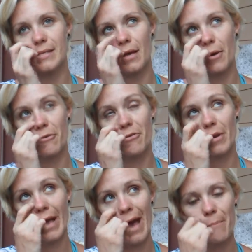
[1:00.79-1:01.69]
so
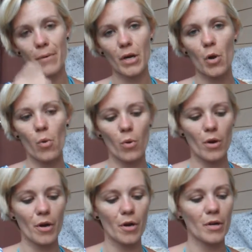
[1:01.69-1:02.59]
for
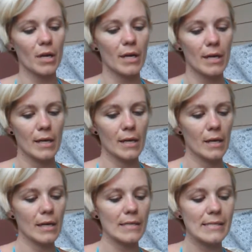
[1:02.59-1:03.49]
Capricorn
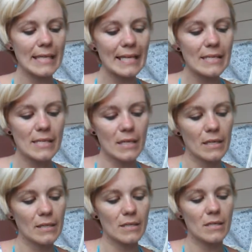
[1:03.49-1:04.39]

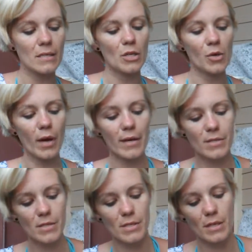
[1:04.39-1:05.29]
Ascendant, you
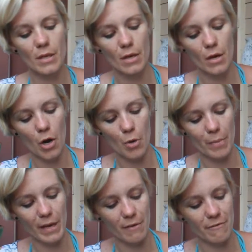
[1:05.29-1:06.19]
guys are
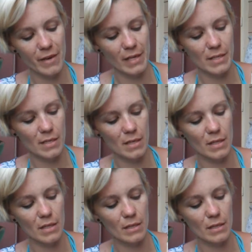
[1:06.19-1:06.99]
being affected